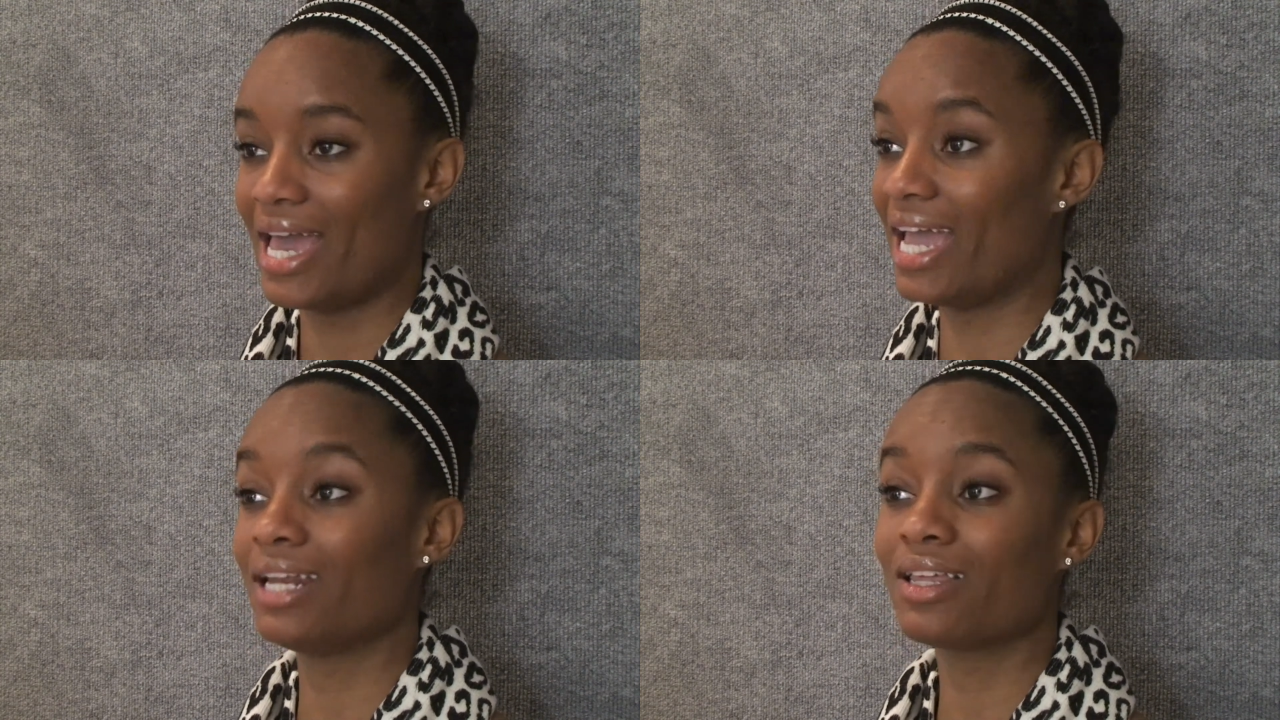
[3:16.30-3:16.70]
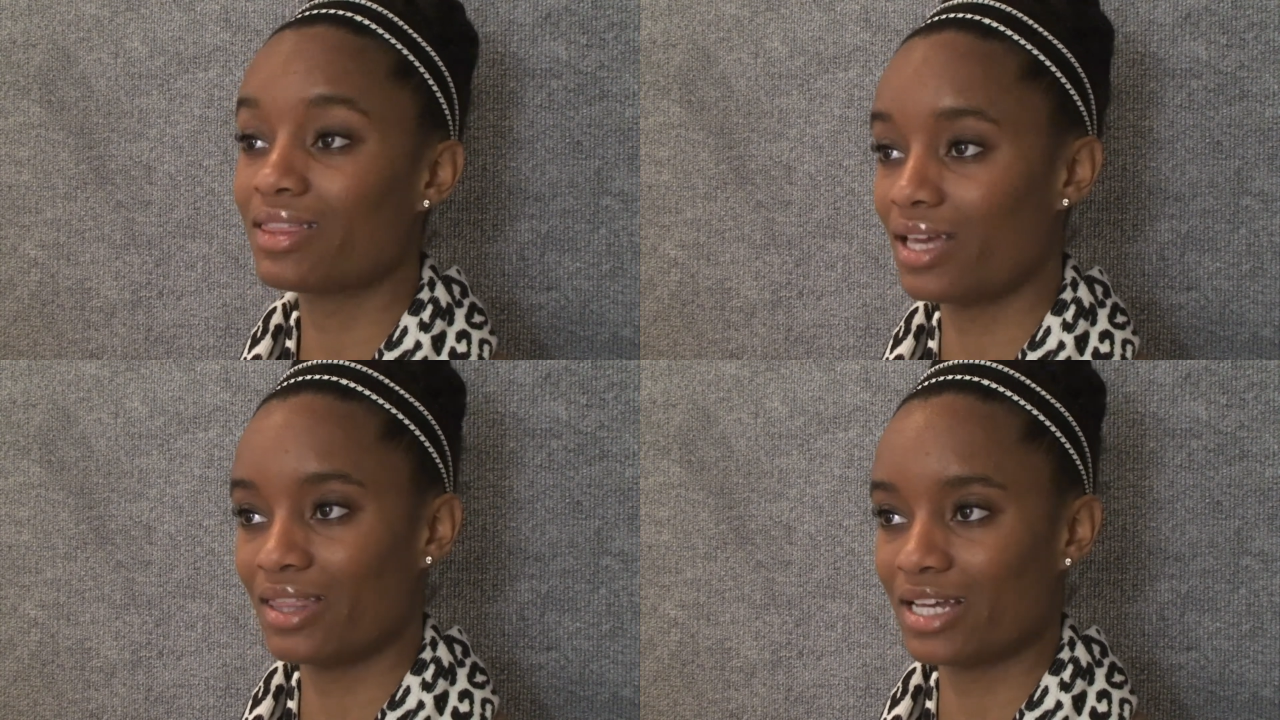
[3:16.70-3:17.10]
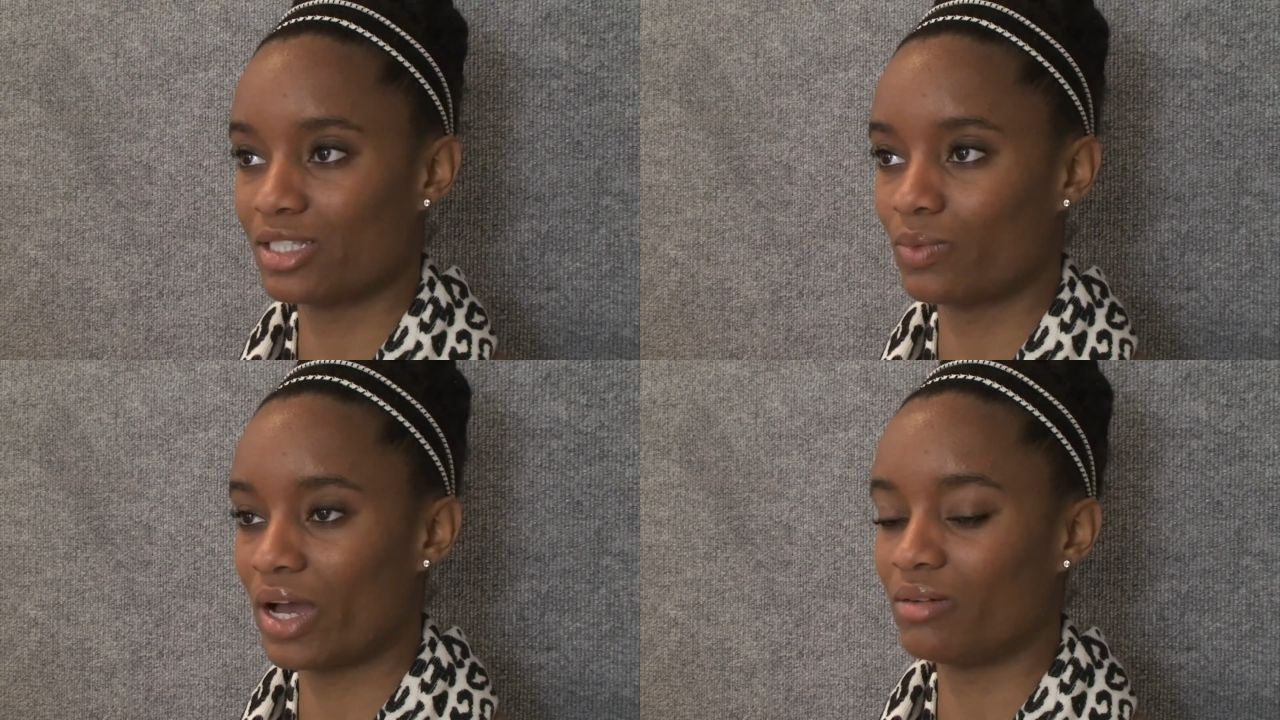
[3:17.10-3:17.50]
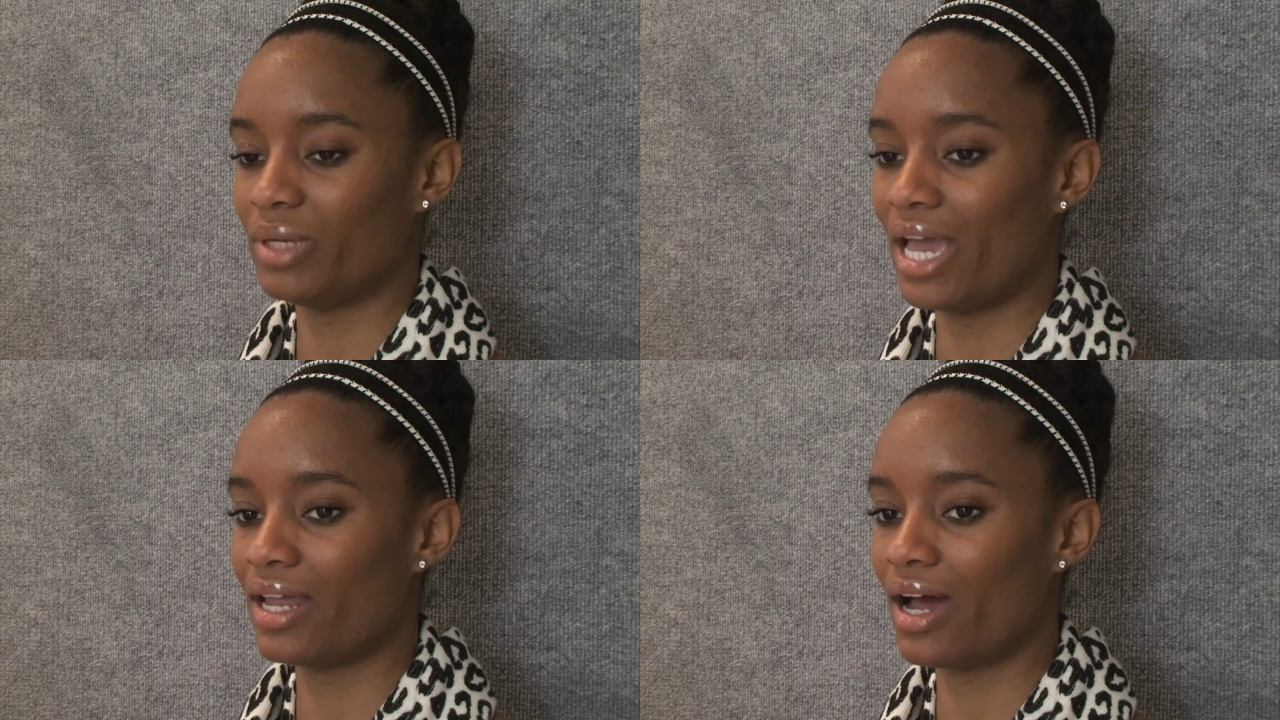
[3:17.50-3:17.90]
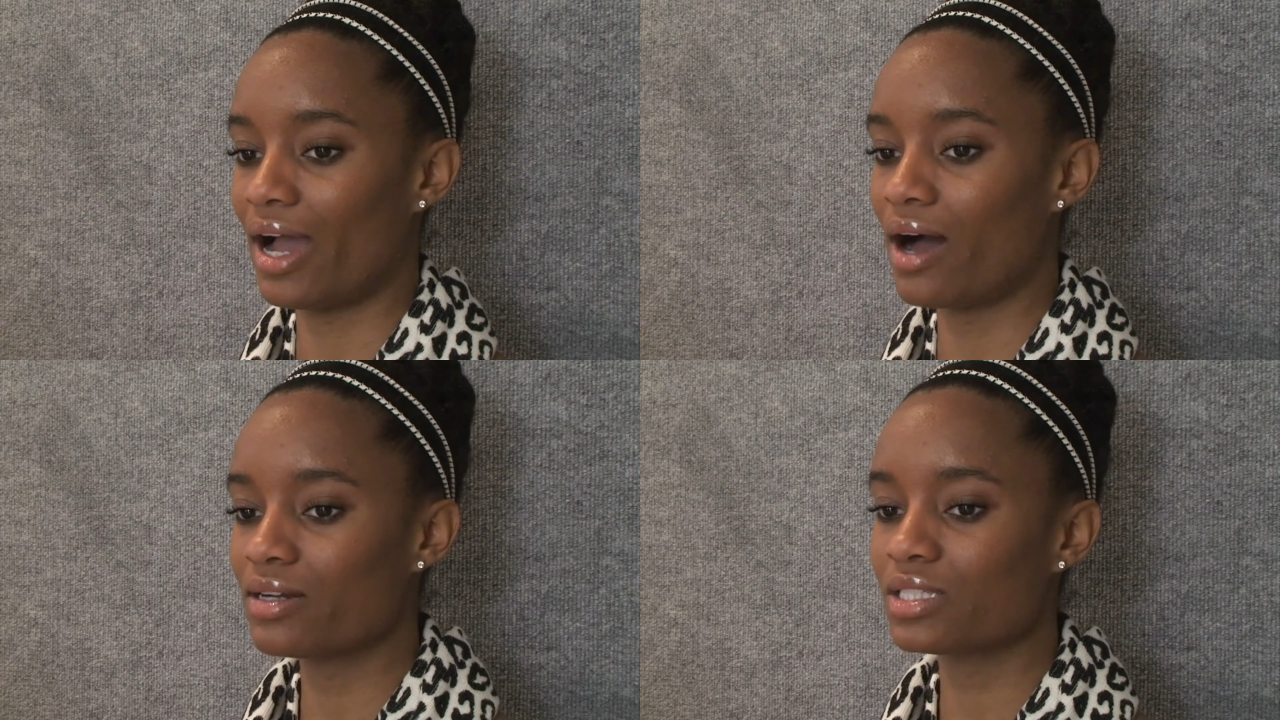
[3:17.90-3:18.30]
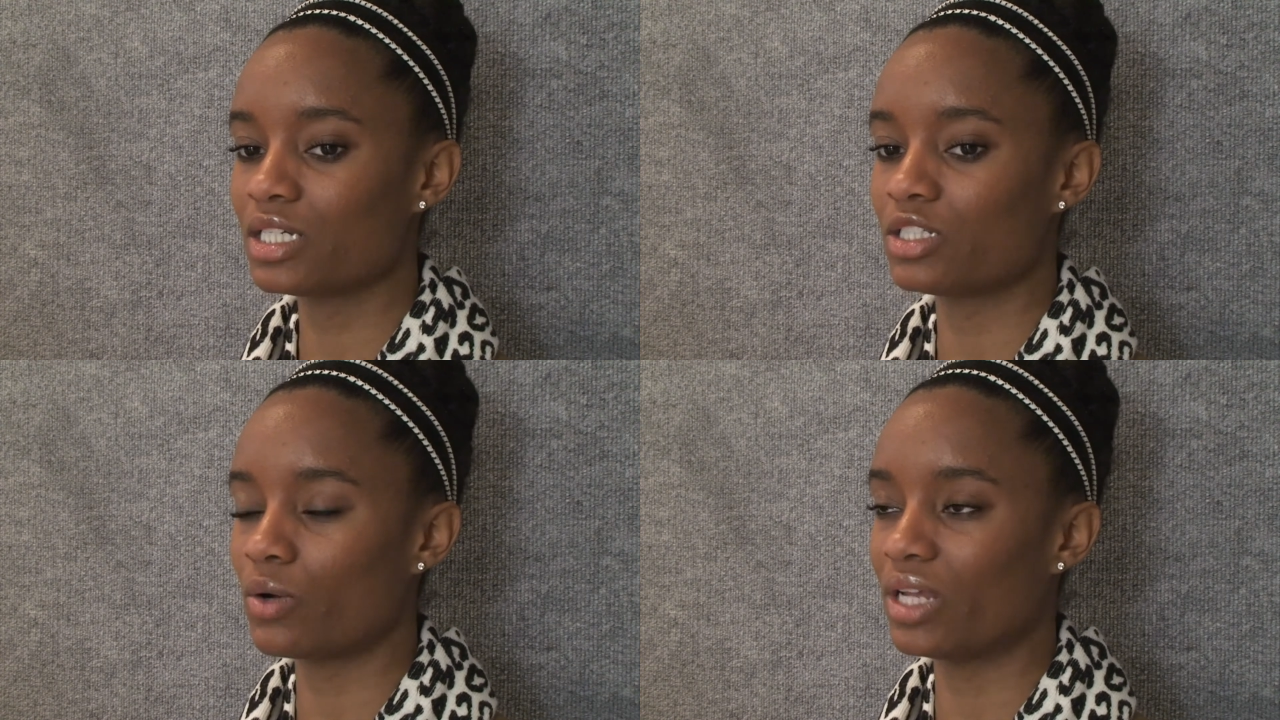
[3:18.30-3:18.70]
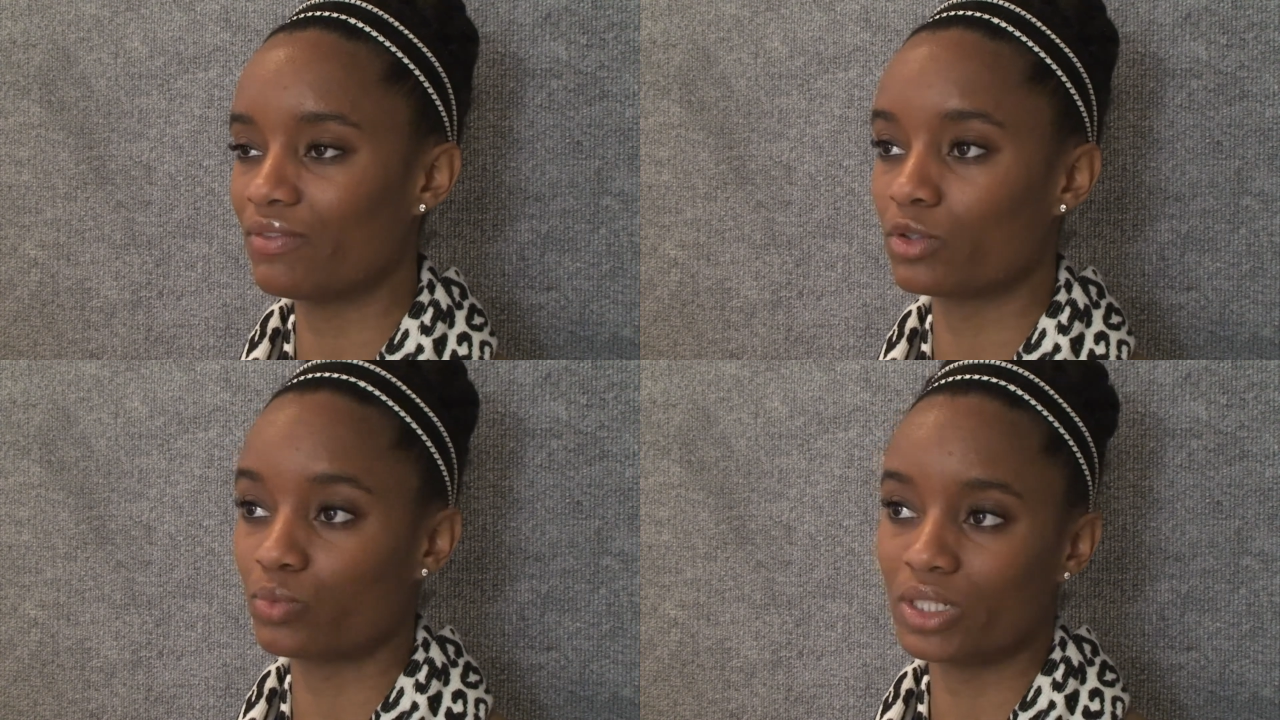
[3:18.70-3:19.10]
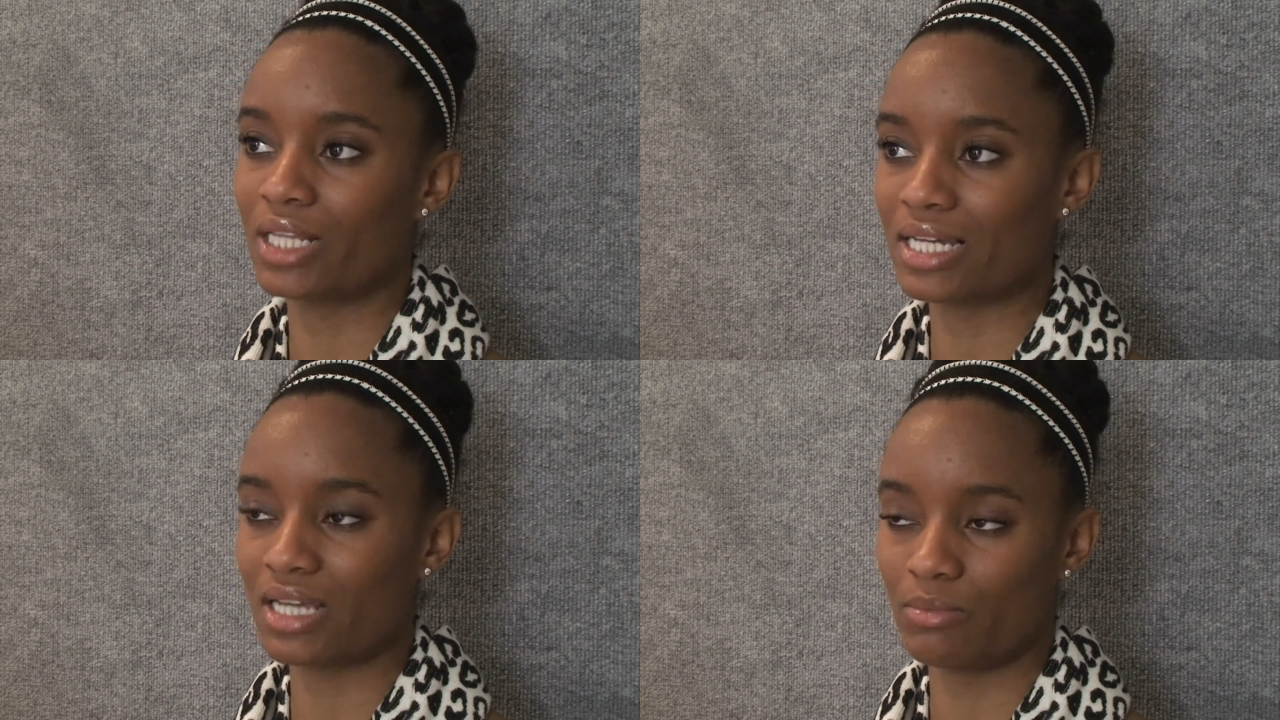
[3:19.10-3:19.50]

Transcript: anything that's around me. And I honestly don't even realize